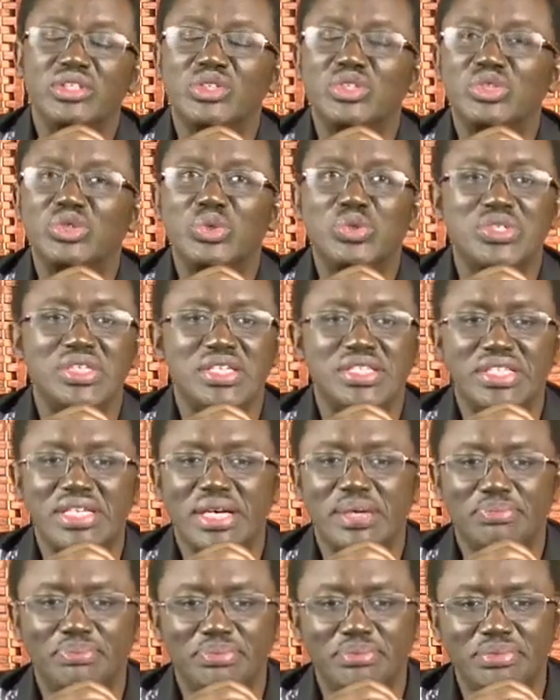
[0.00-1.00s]
uses
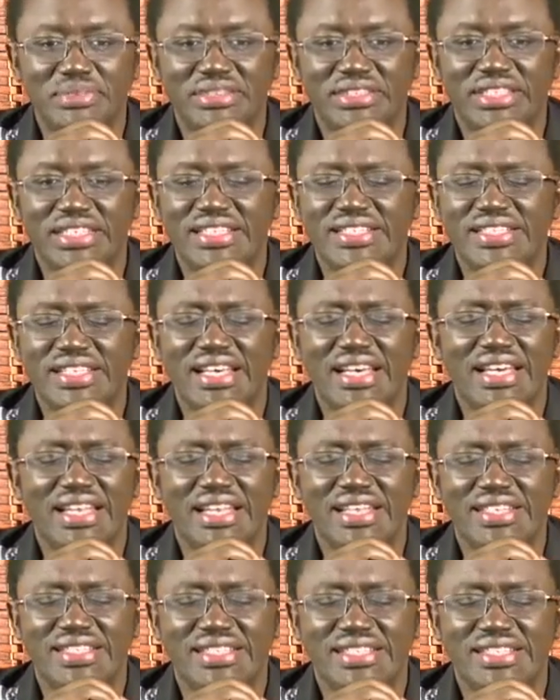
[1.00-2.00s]
up this
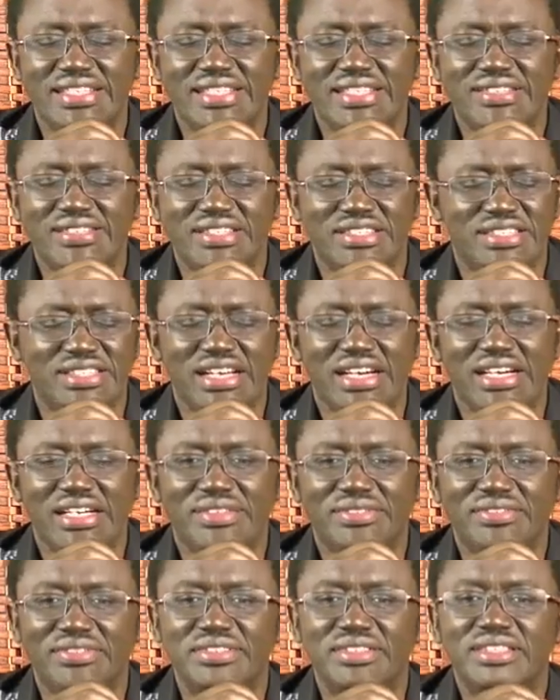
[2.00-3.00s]
energy
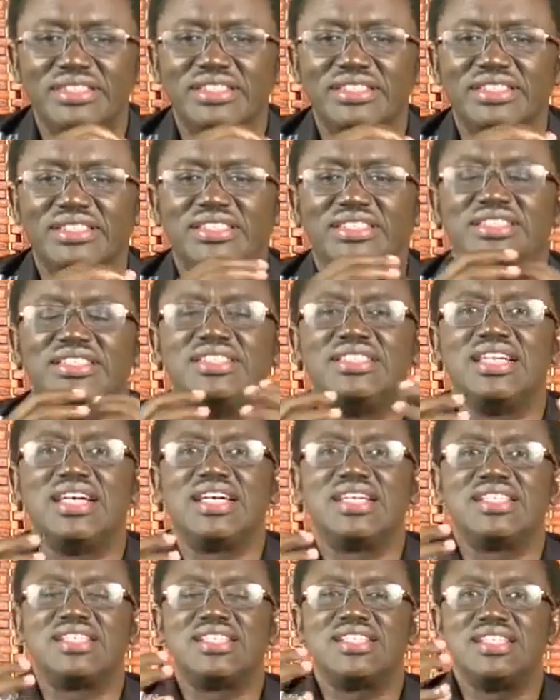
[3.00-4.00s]
reserve
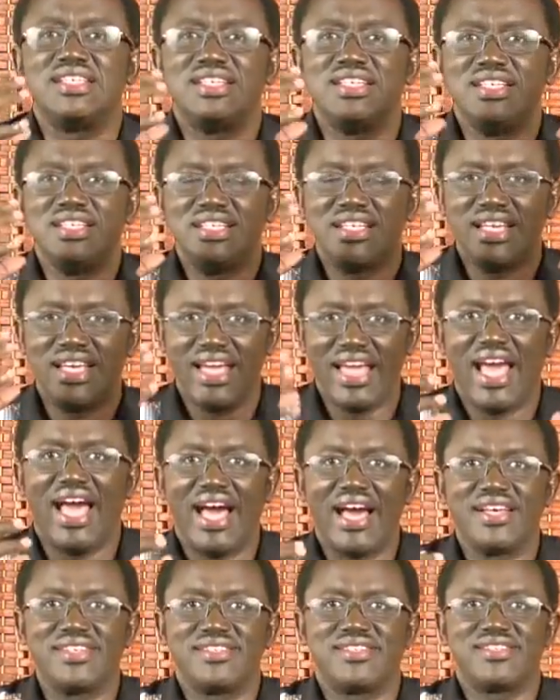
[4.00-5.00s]
that it
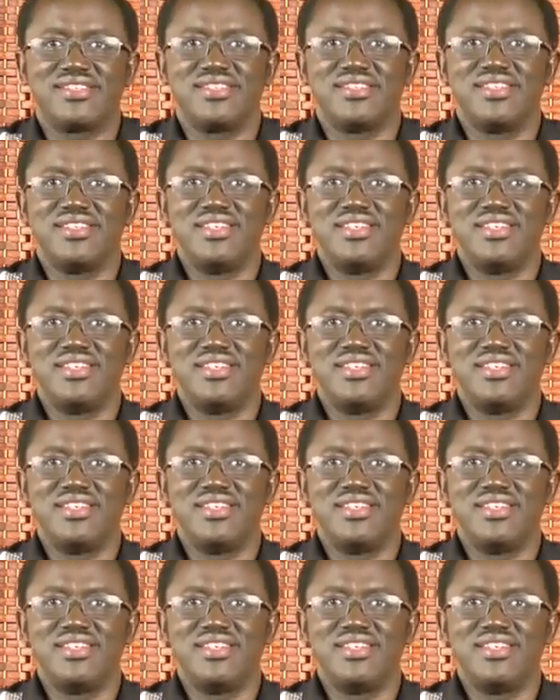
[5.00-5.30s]
has.